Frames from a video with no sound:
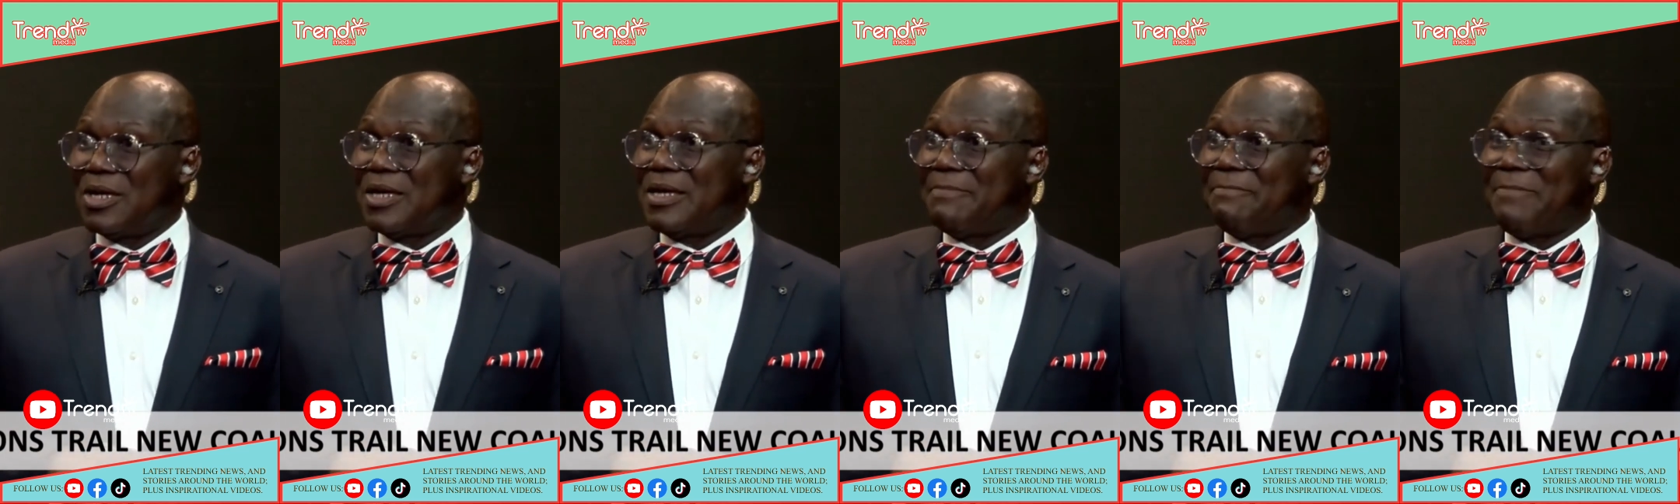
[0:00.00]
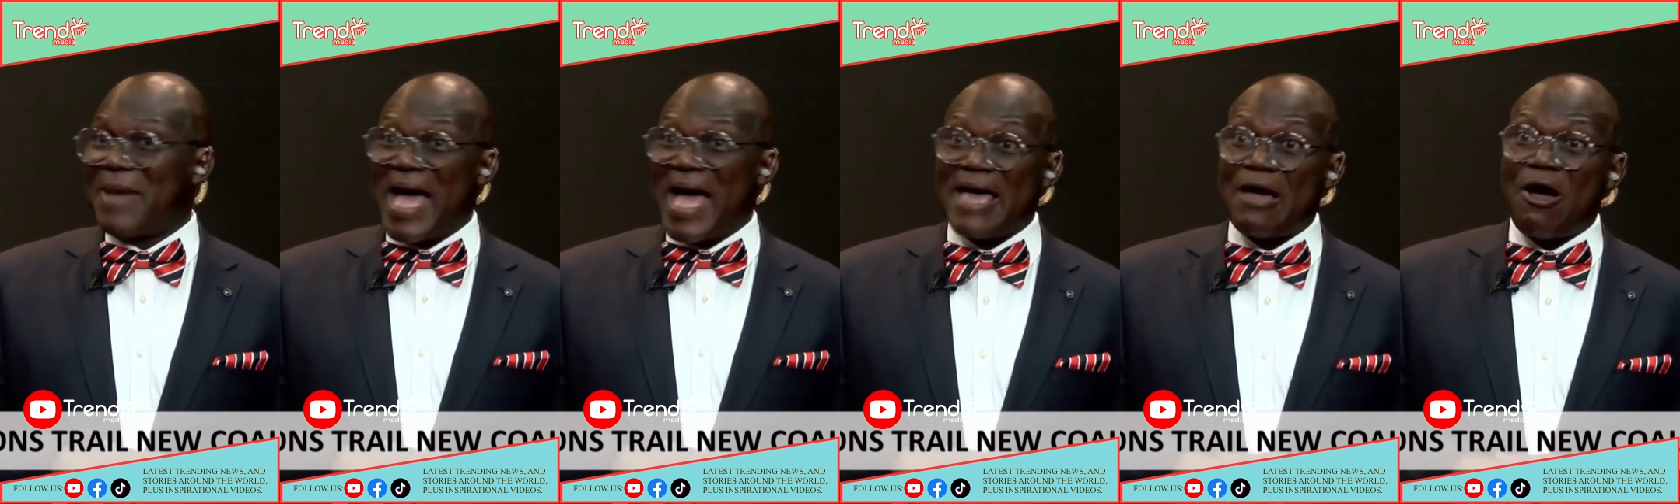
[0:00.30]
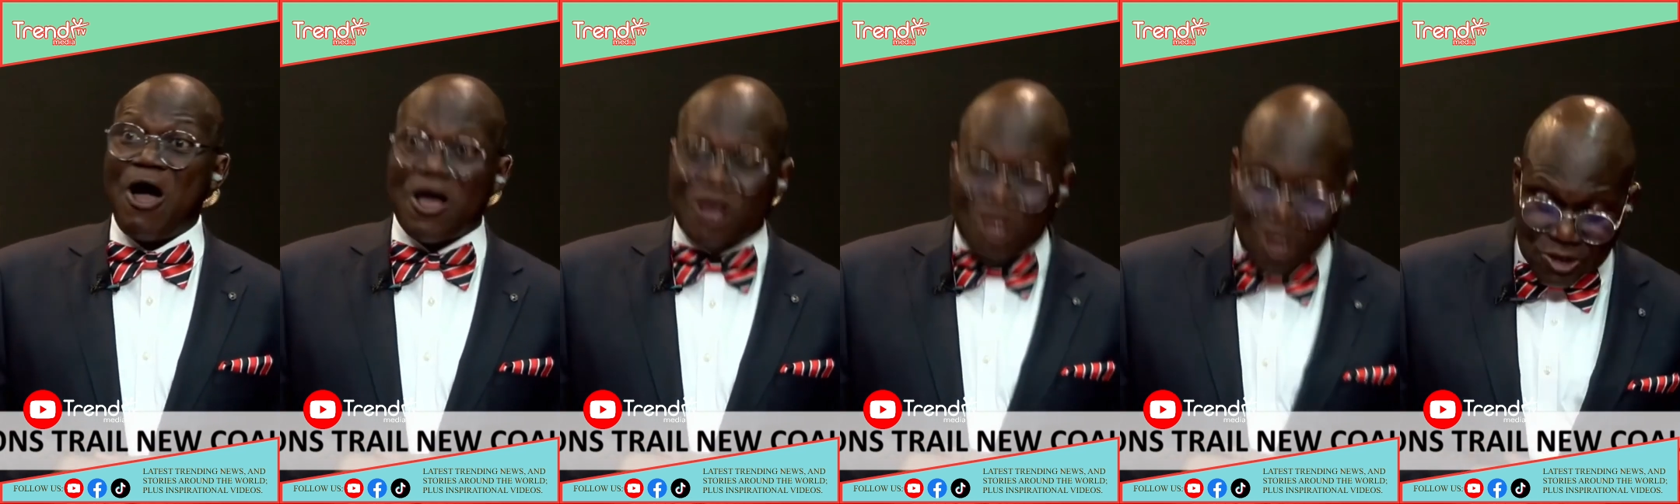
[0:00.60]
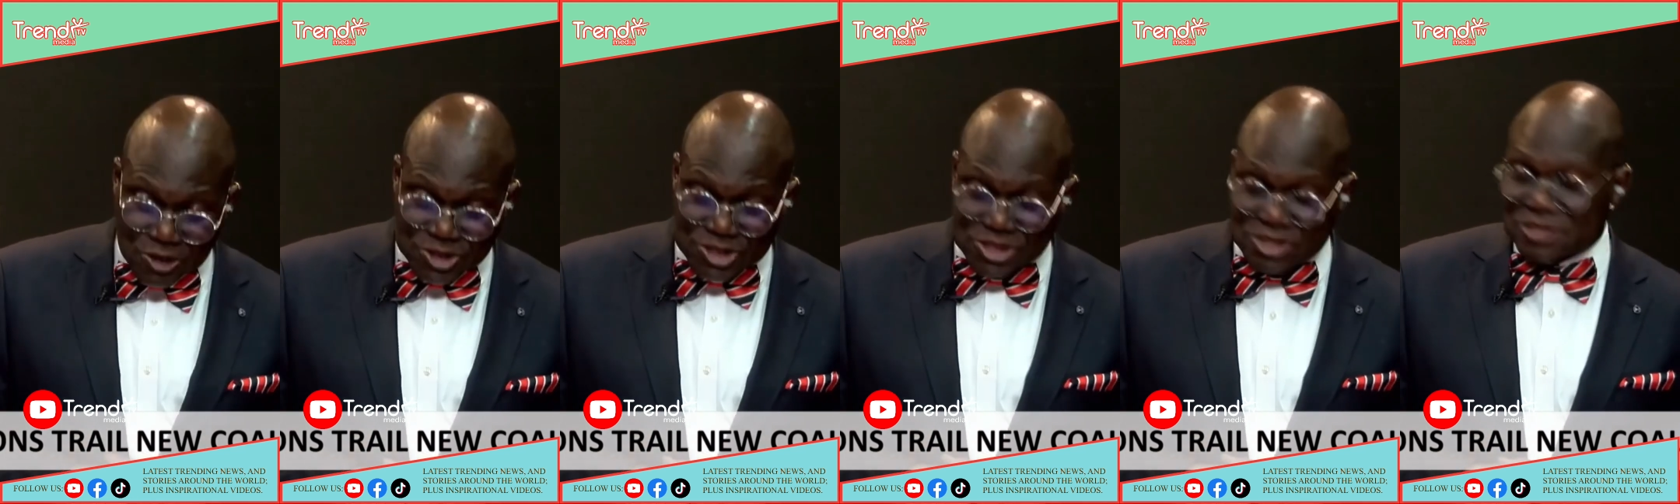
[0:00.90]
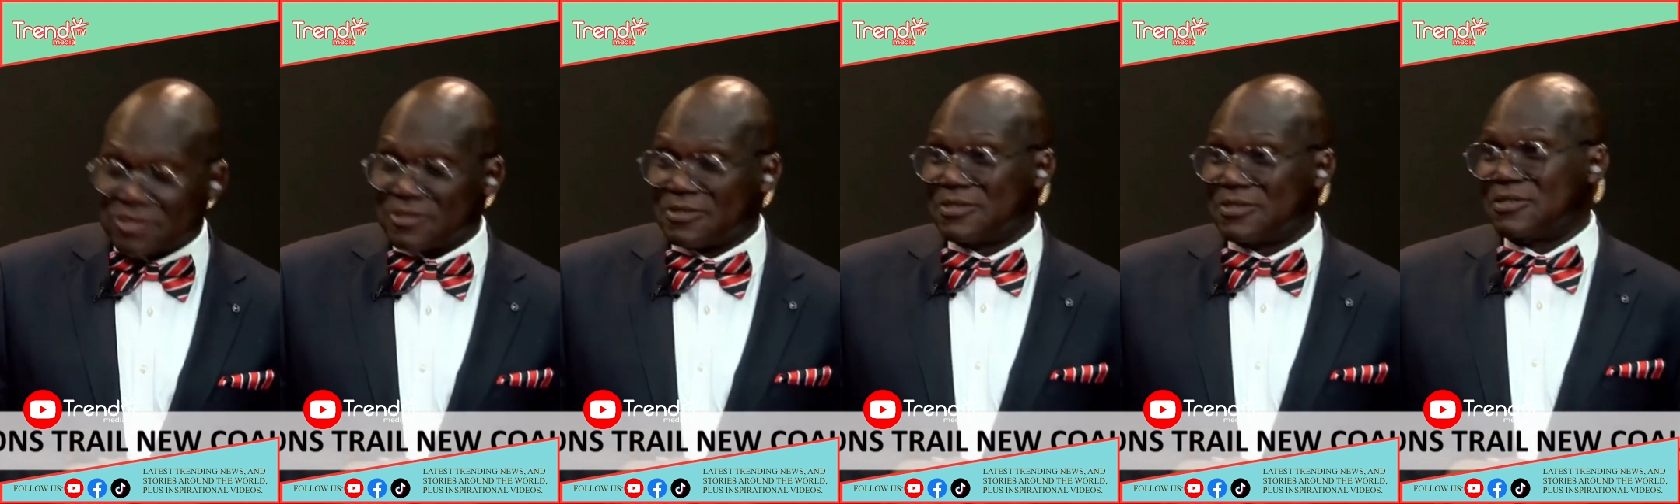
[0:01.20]
By August,
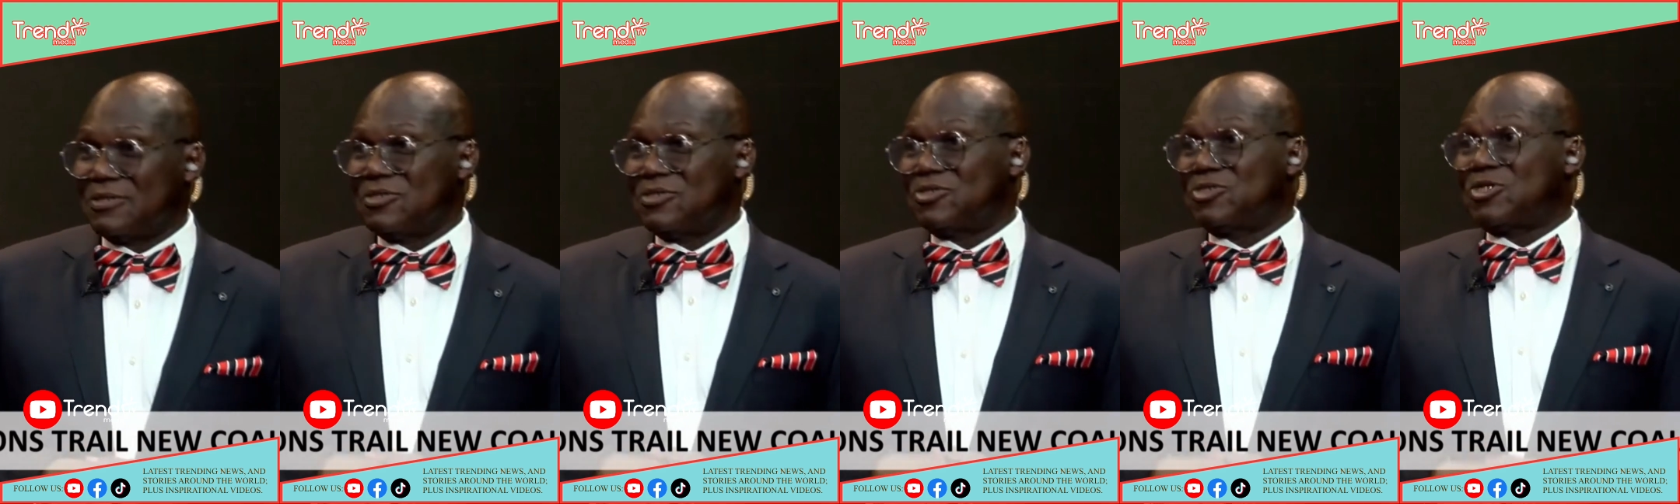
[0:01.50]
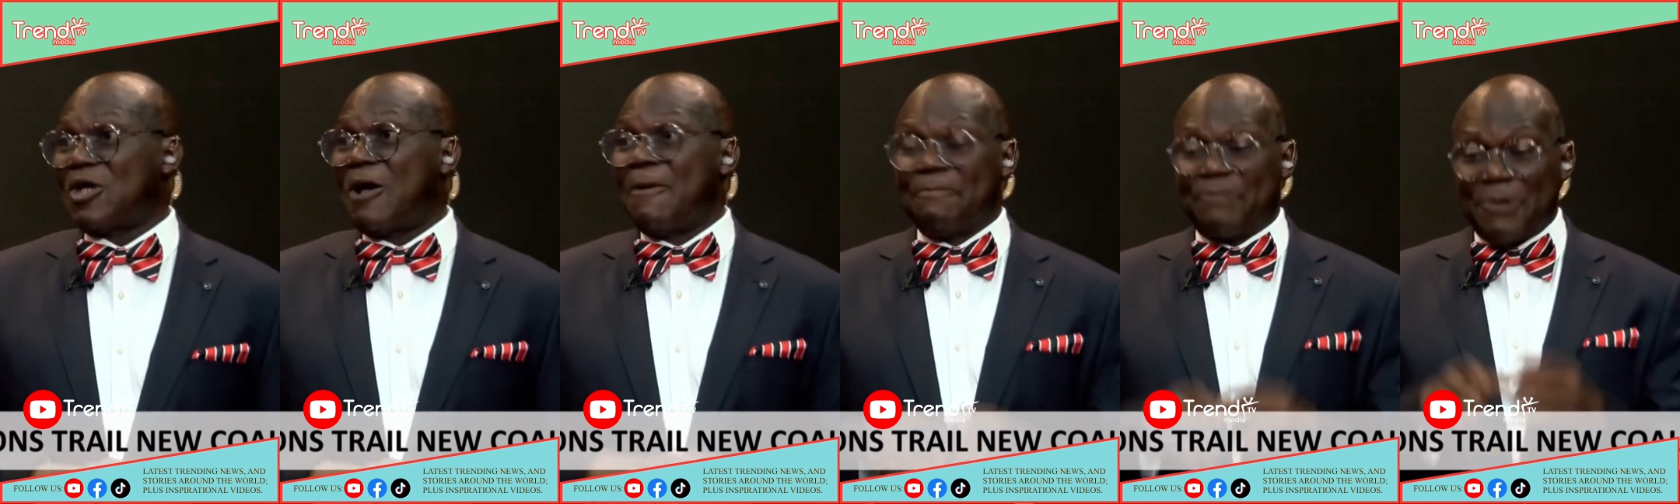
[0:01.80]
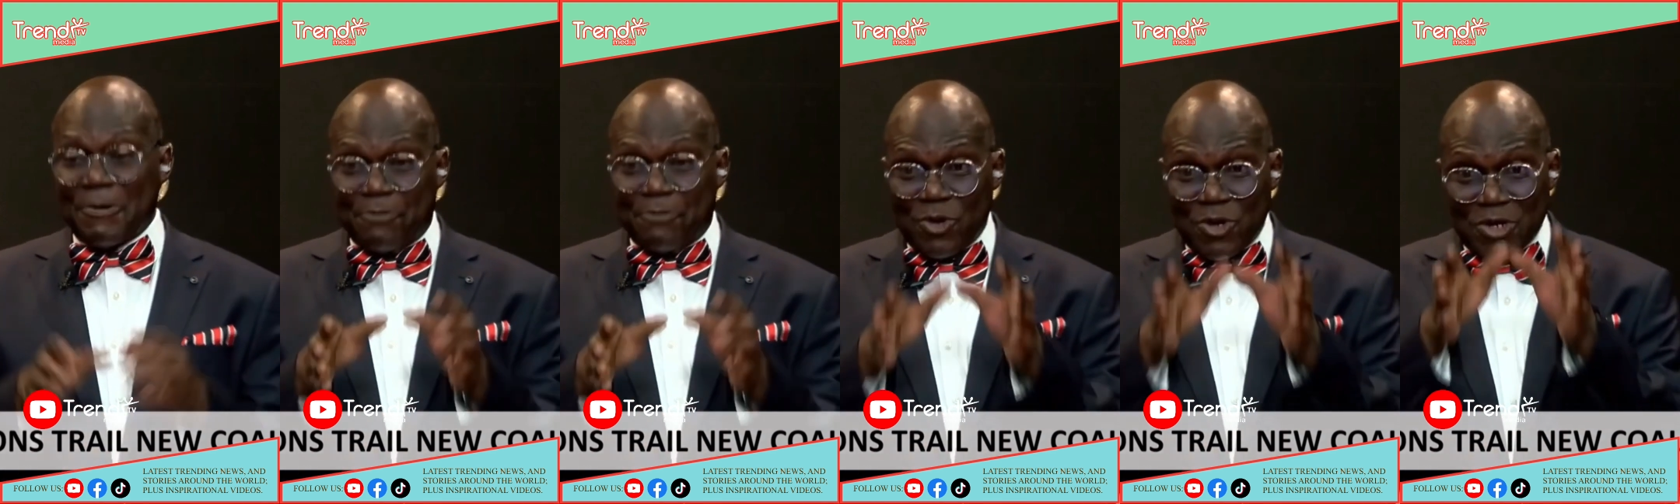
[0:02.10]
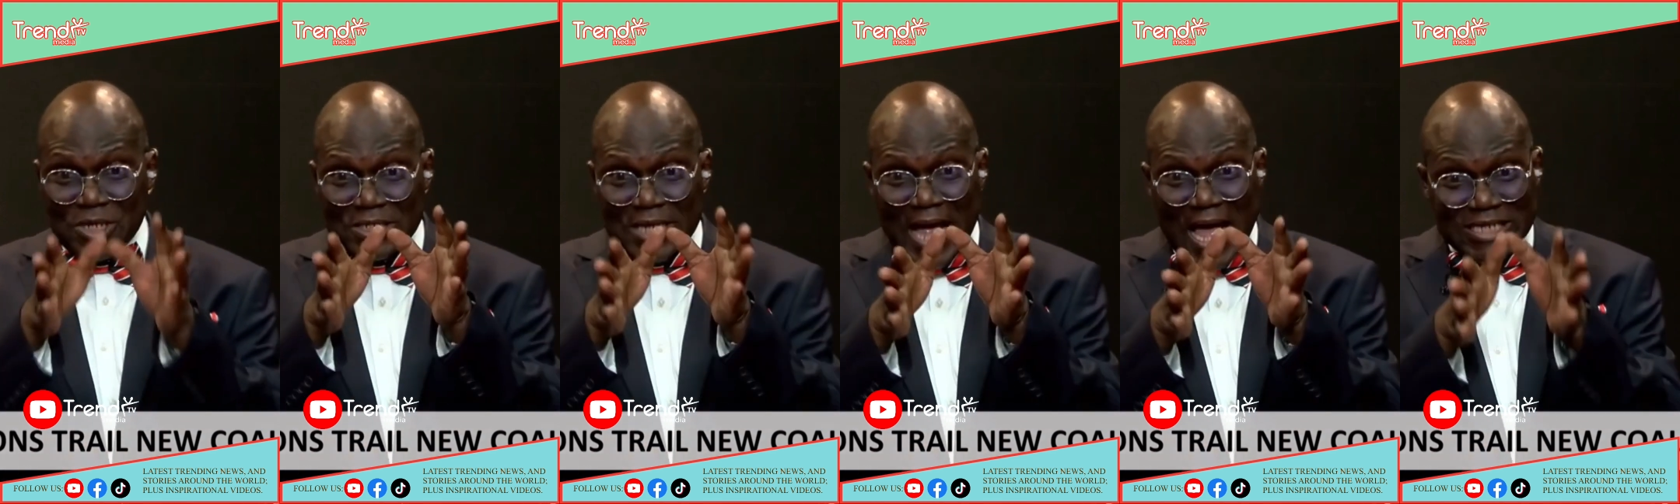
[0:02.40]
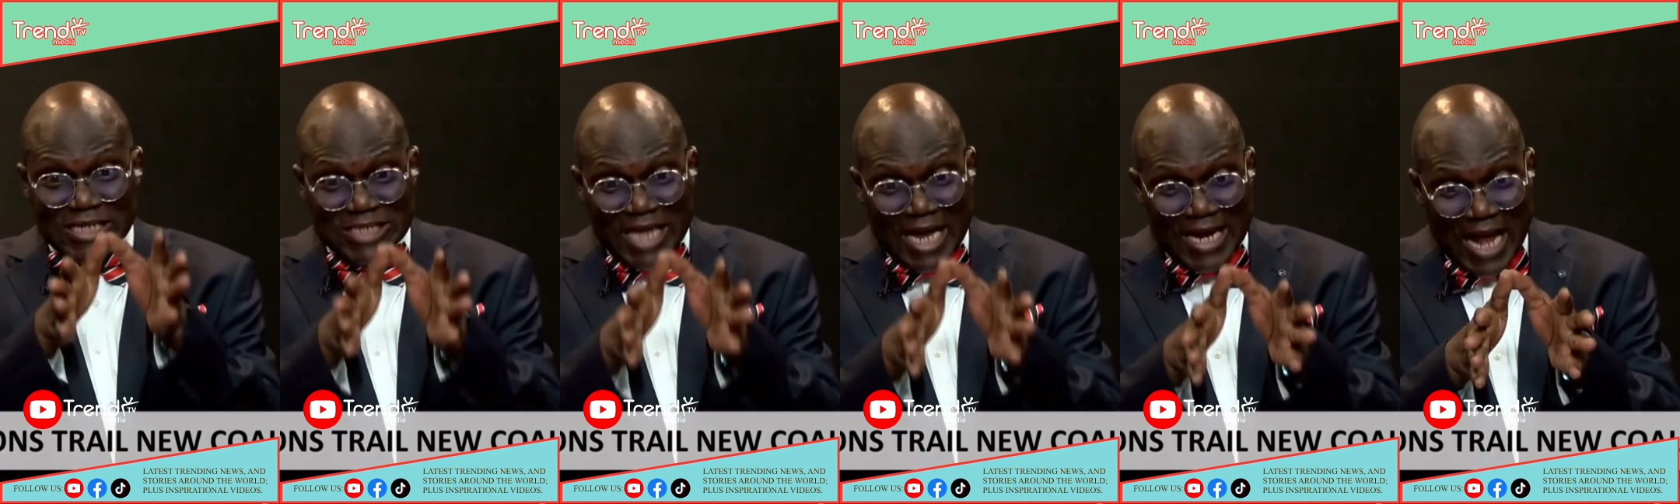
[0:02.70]
some people
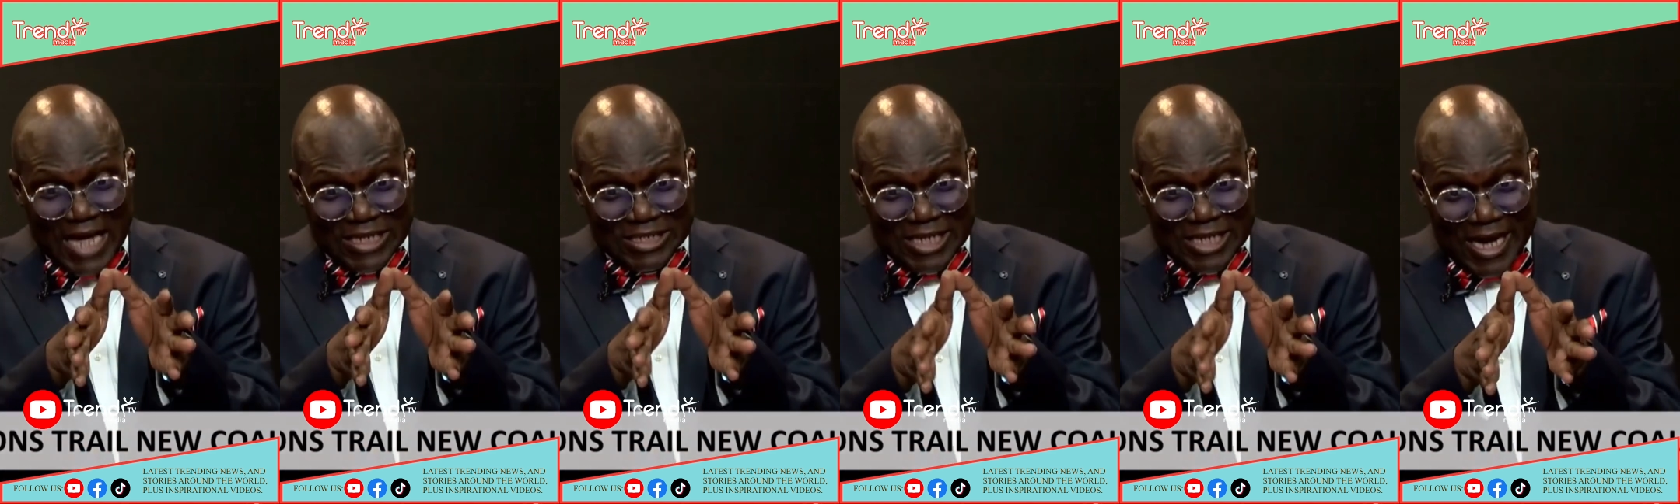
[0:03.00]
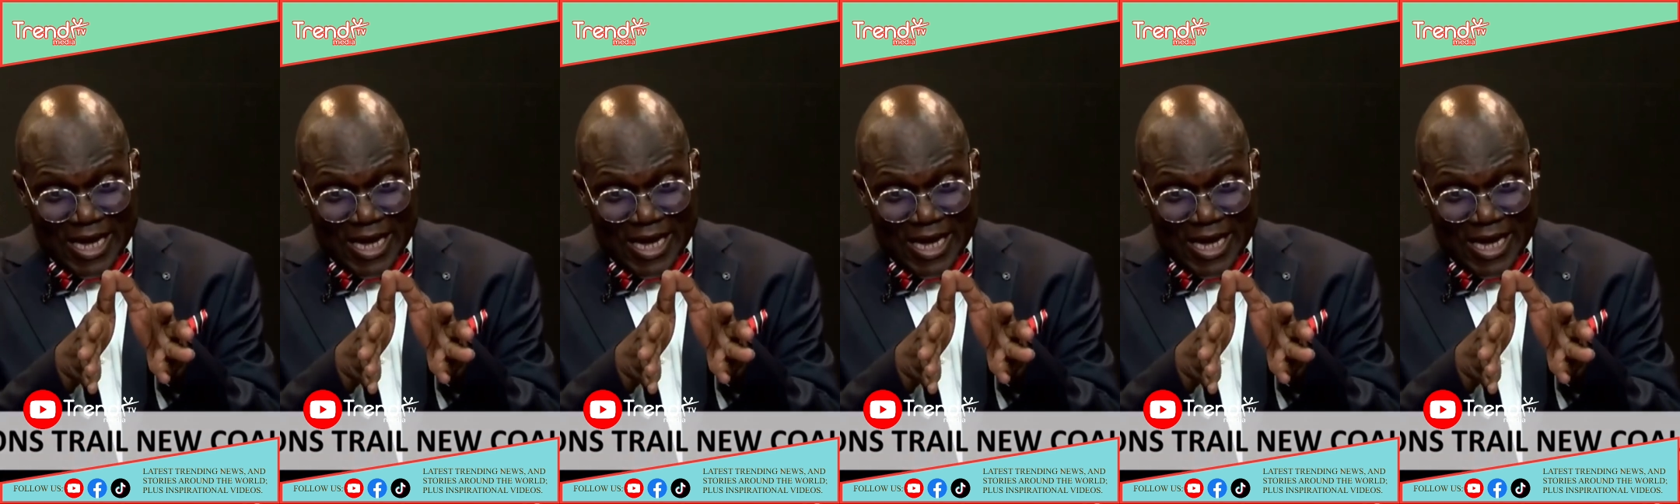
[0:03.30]
inside that